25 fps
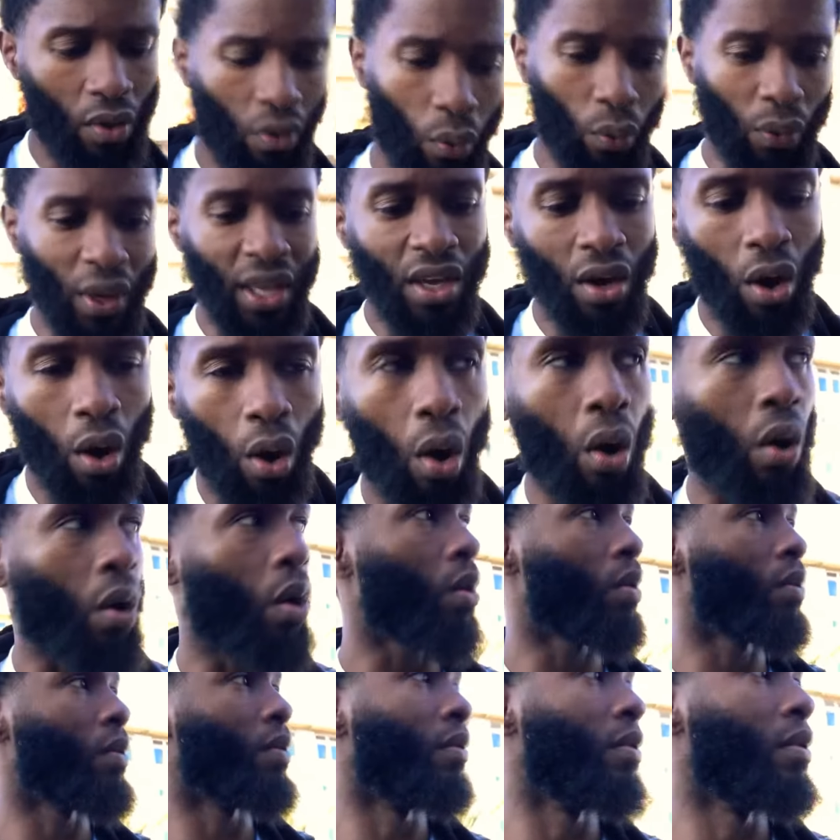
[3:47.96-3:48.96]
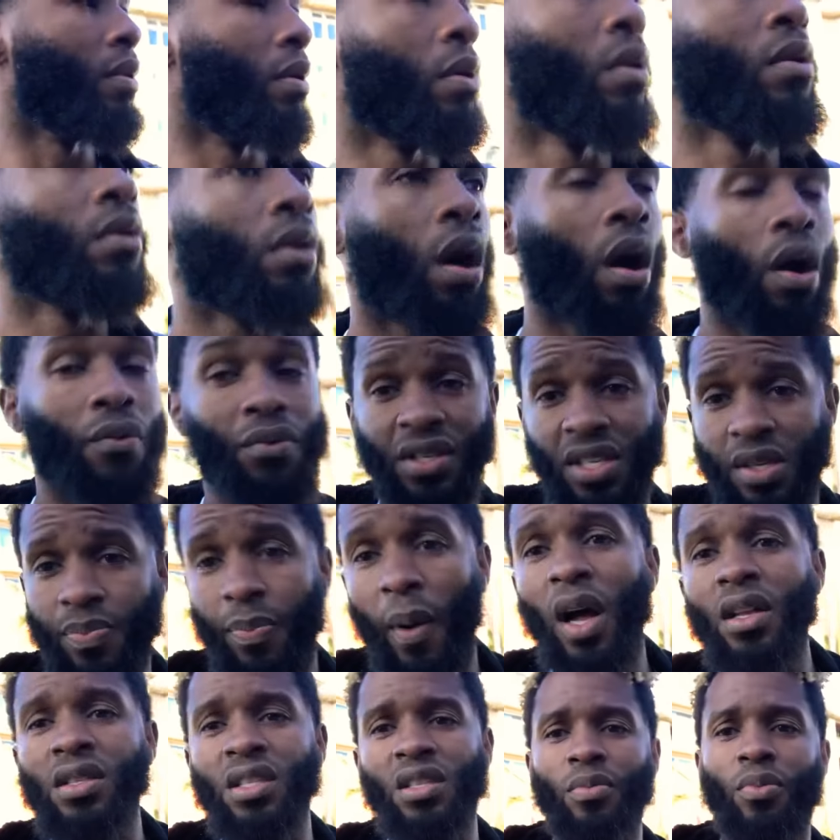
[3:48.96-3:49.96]
We all are
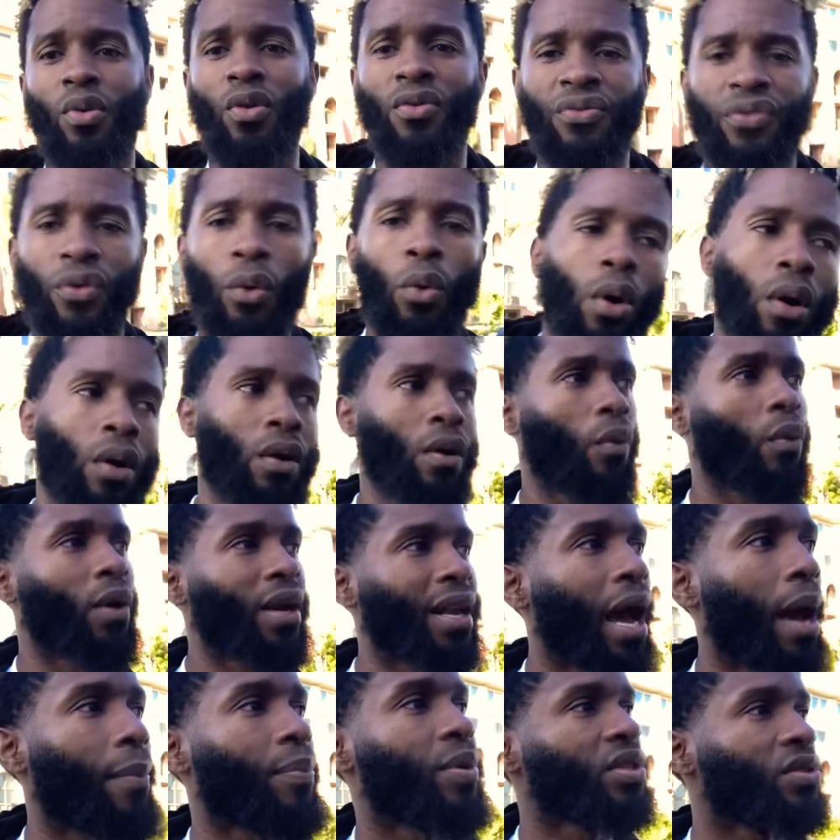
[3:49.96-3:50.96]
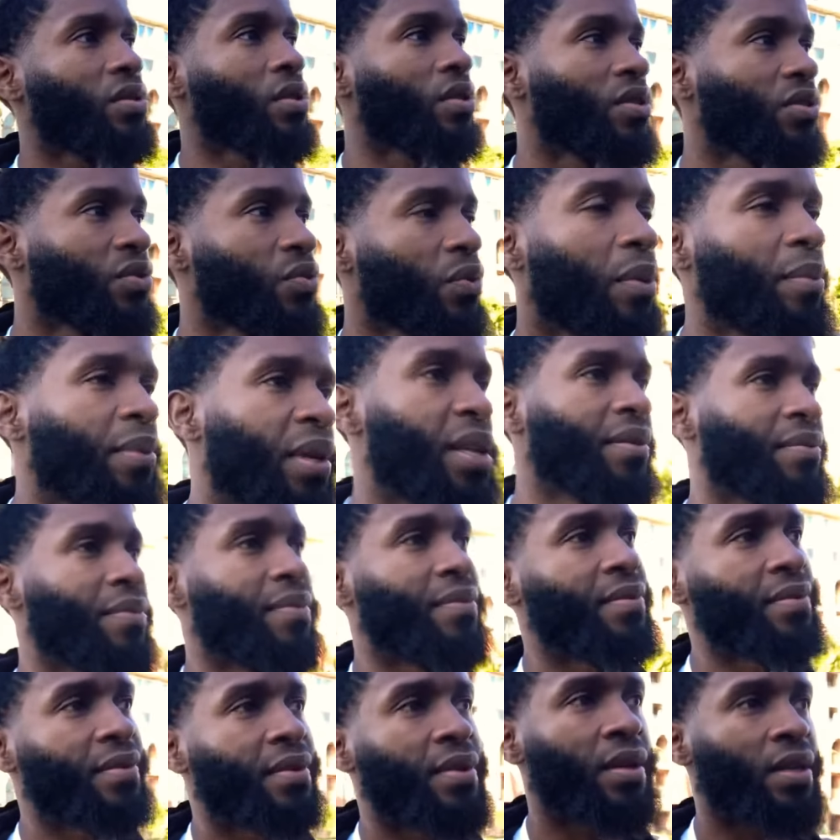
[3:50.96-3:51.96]
responsible for what happened to those women.
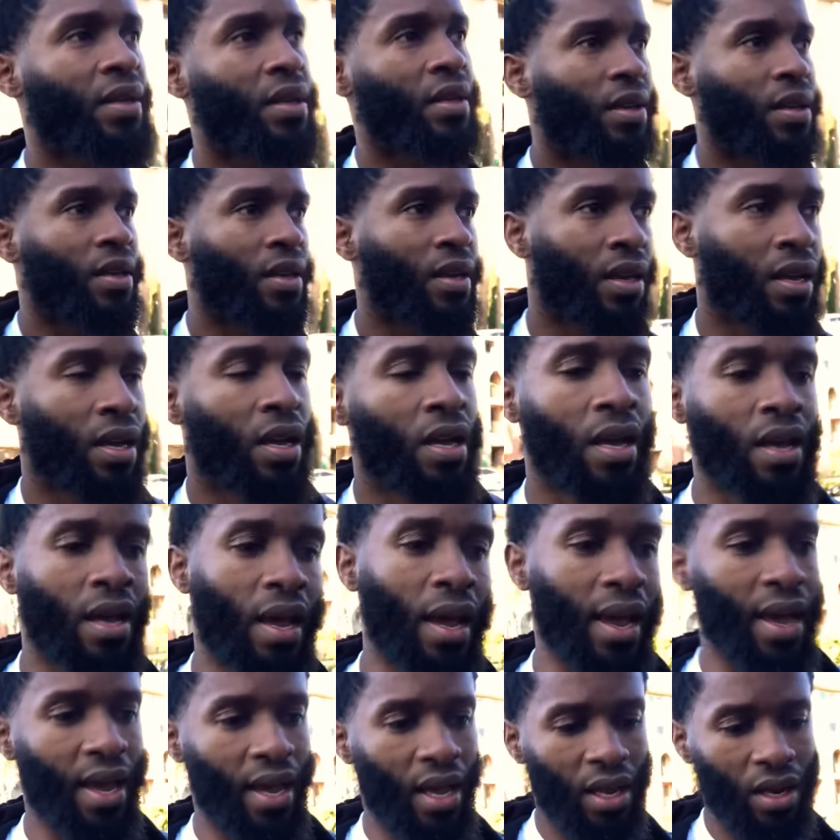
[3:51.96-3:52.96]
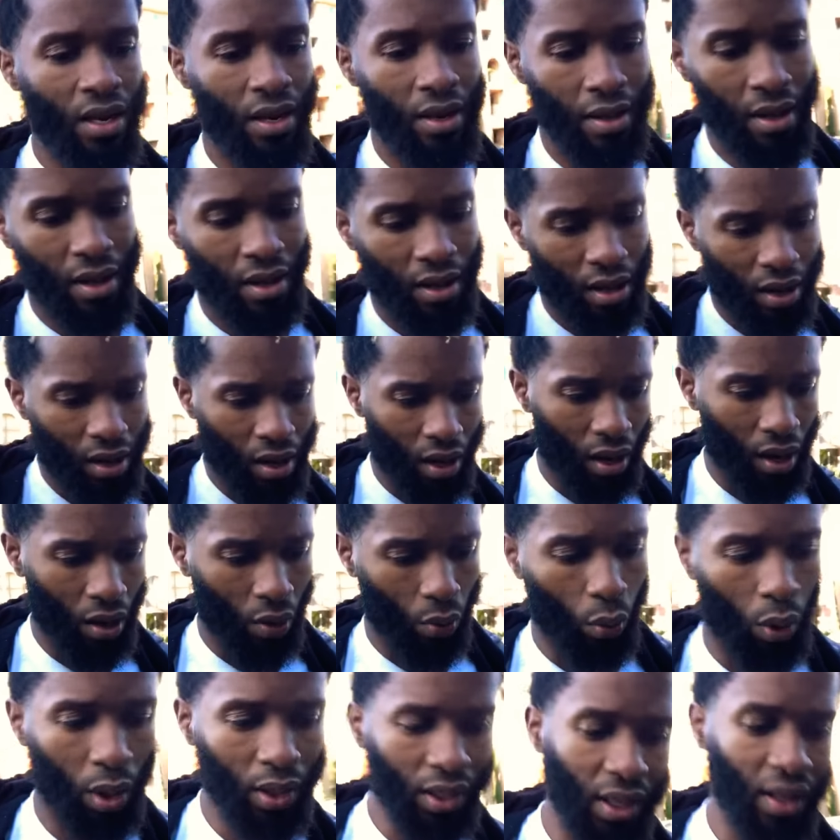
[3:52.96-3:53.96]
And
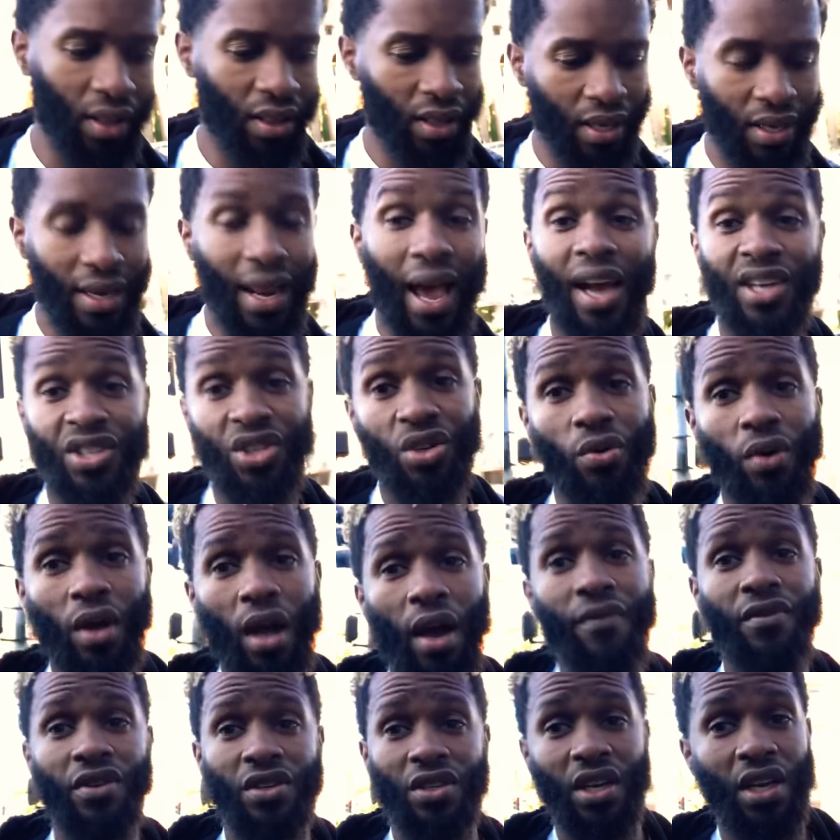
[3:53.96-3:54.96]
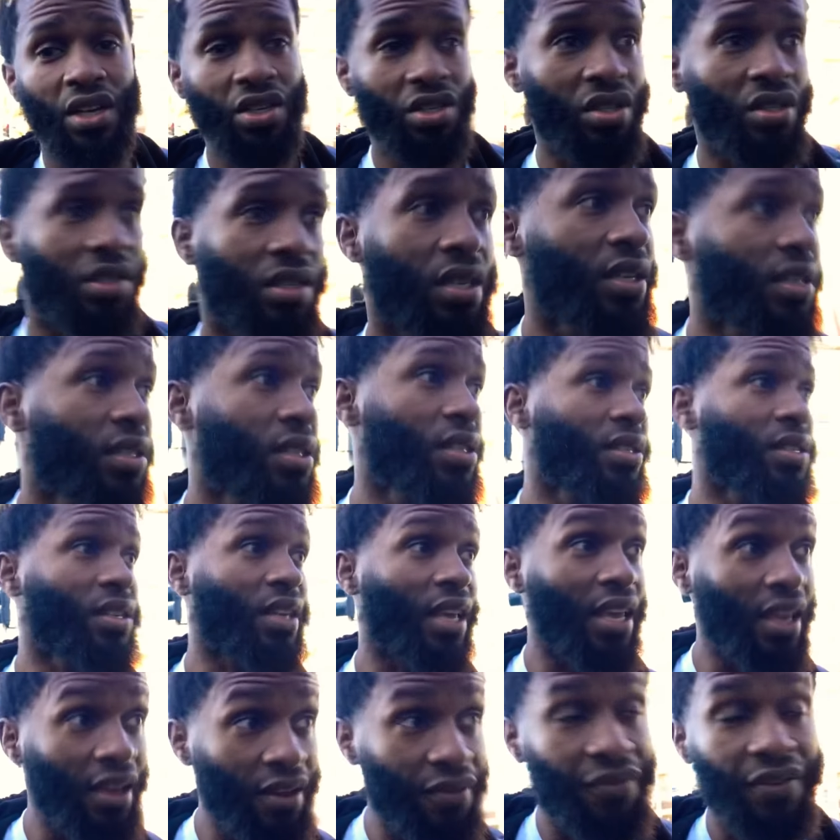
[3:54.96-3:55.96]
one of the national conversations is, is
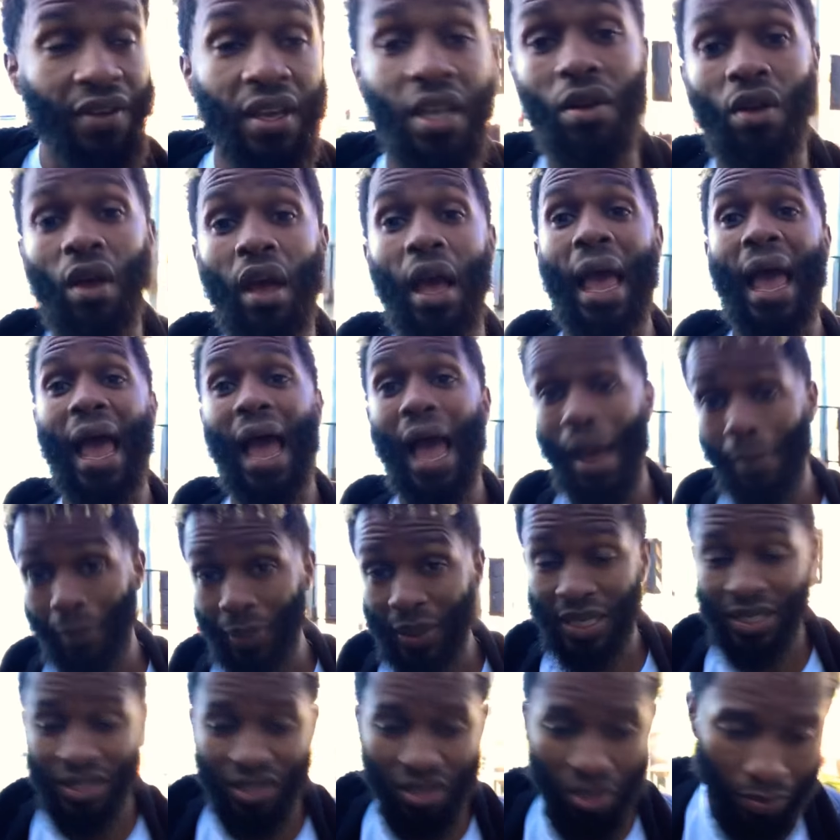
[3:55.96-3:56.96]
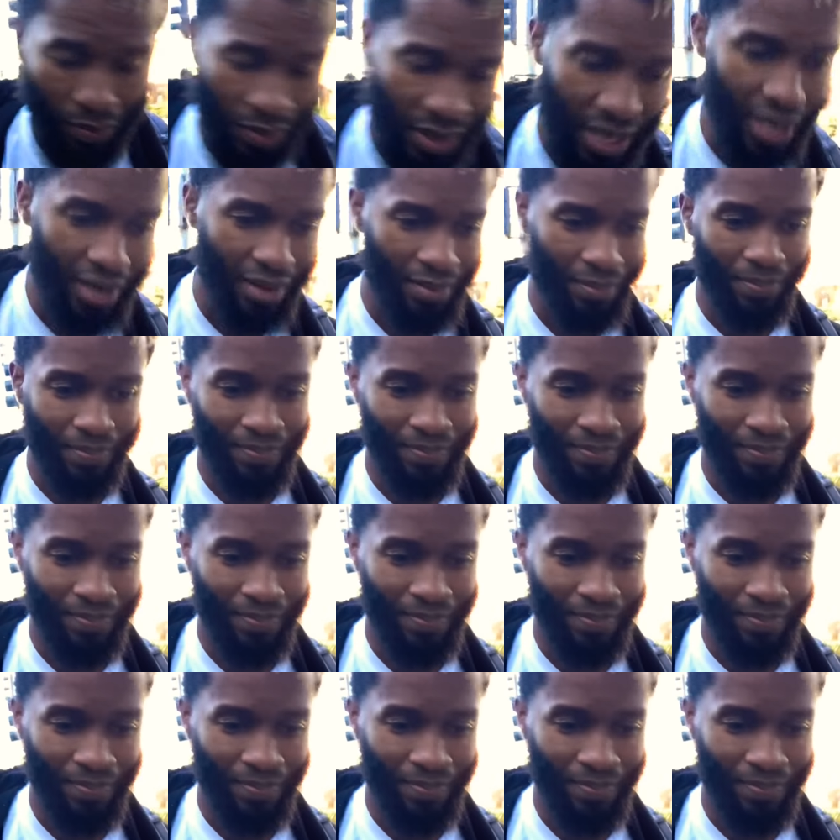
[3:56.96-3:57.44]
if it happened to be.